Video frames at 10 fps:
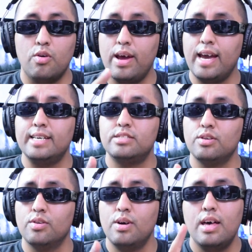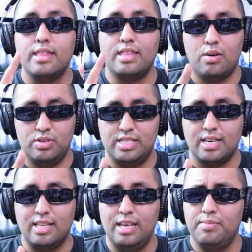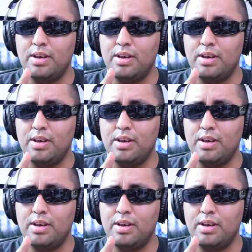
Alright guys, so that was the clip,